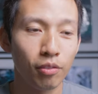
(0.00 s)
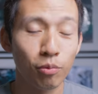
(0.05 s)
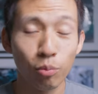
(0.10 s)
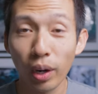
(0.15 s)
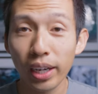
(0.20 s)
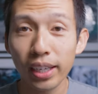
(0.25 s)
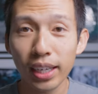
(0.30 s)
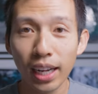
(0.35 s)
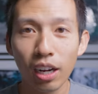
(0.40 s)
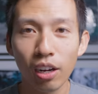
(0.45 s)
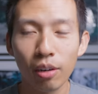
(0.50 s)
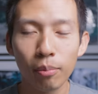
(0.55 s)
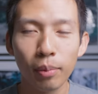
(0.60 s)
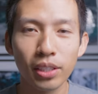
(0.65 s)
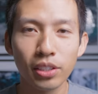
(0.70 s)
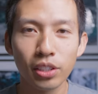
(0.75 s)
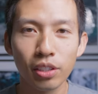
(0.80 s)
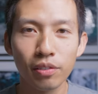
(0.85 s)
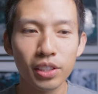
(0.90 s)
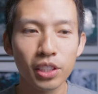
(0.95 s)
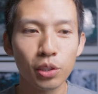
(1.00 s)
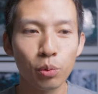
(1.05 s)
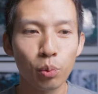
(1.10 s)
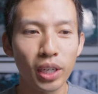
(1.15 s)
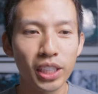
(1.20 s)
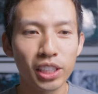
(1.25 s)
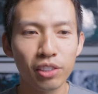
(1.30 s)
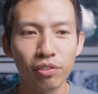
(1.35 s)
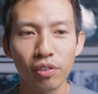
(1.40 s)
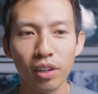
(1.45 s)
Right now, my services
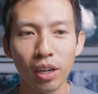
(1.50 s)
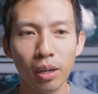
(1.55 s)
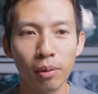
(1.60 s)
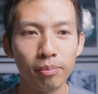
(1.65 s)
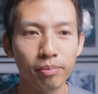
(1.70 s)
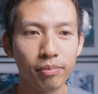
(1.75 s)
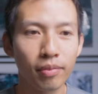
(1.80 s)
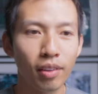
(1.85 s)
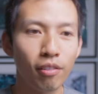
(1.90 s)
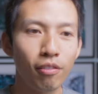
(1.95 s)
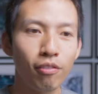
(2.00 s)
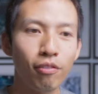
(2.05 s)
range from